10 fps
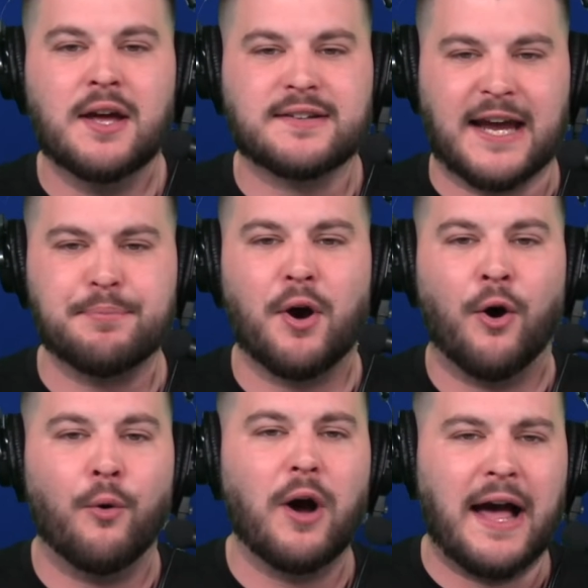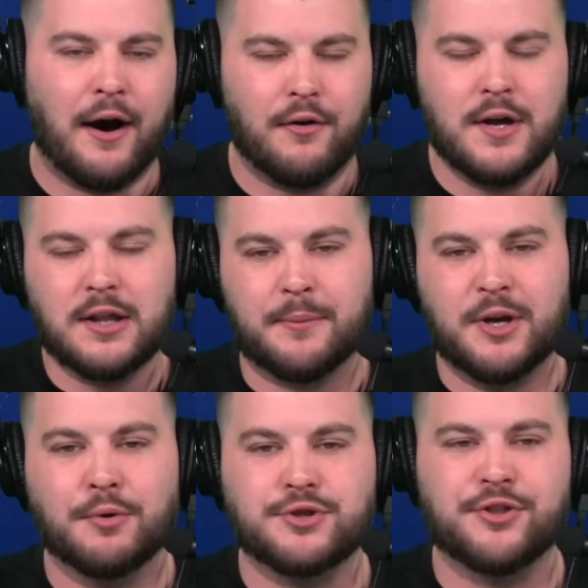type OL? Let me
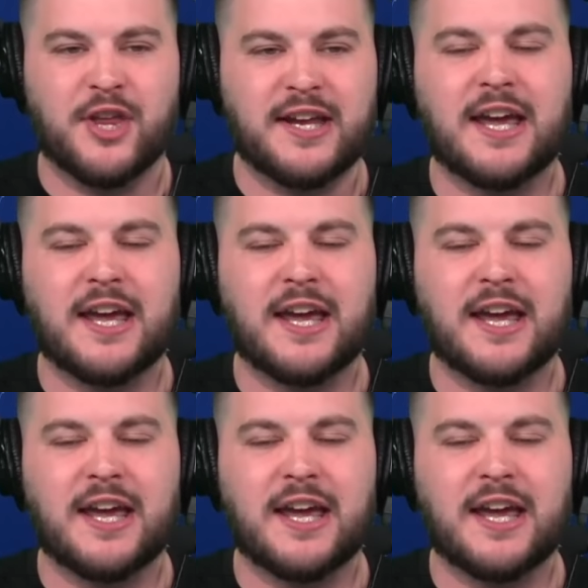know what you think.